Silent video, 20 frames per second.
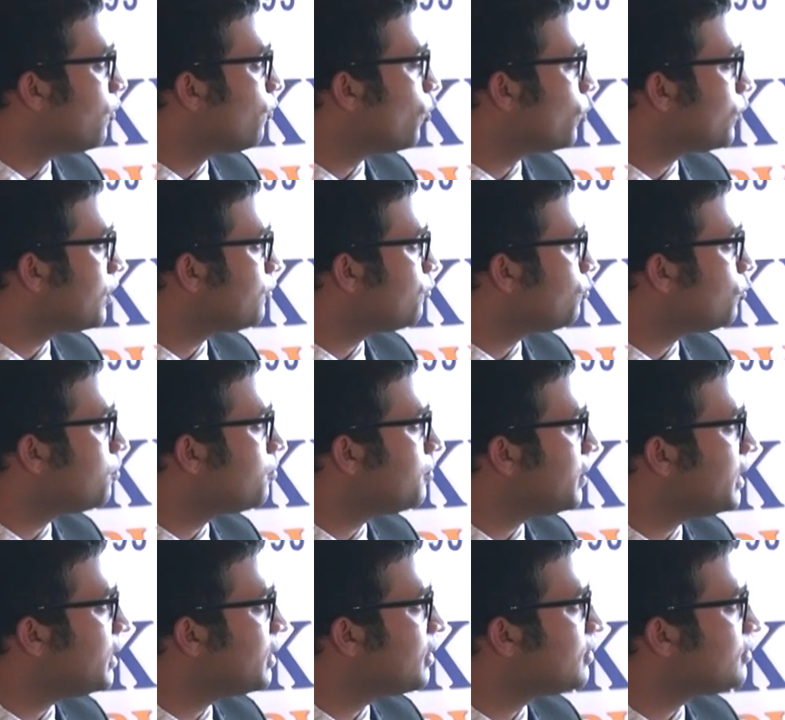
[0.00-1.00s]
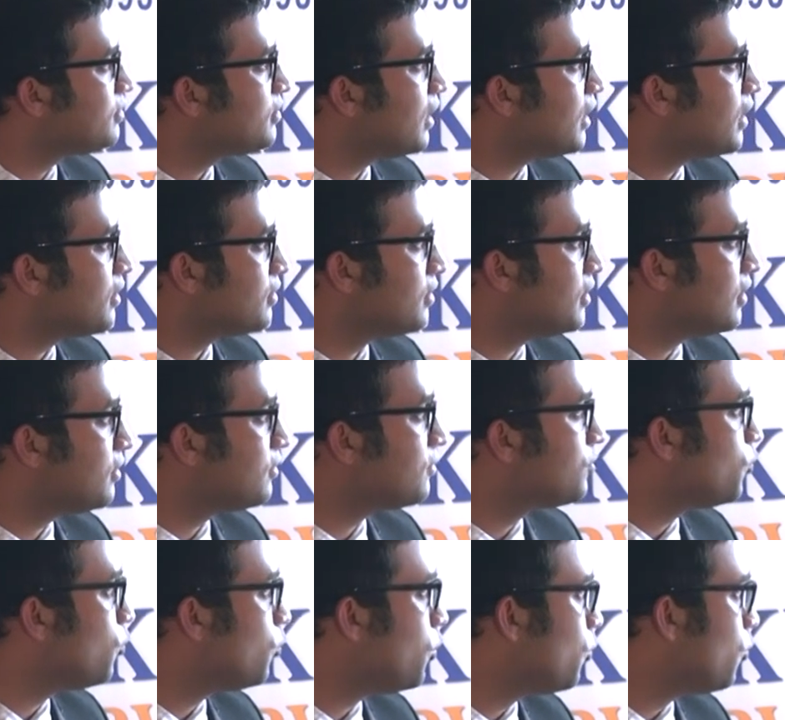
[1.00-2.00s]
what it would mean is that there
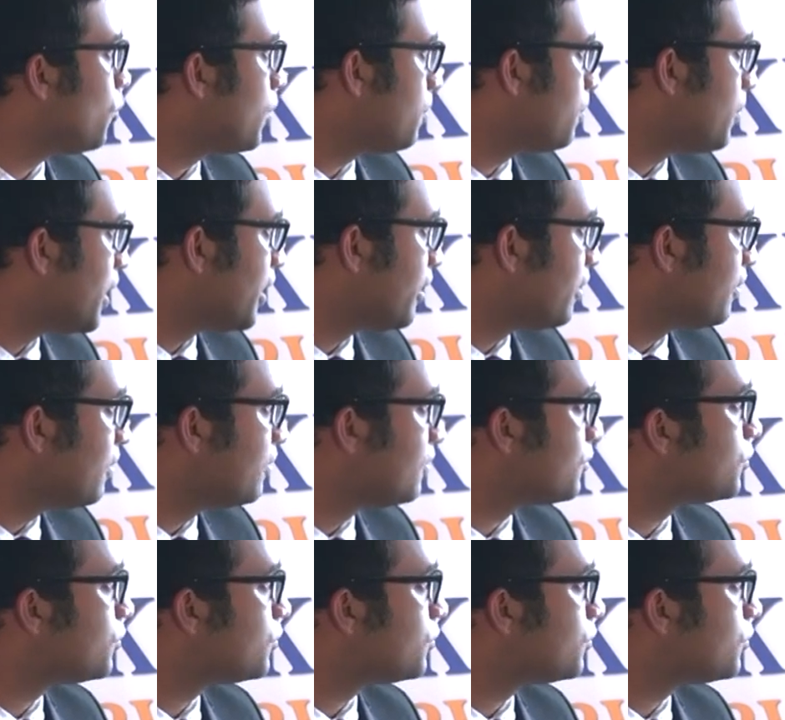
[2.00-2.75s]
is no lower bar.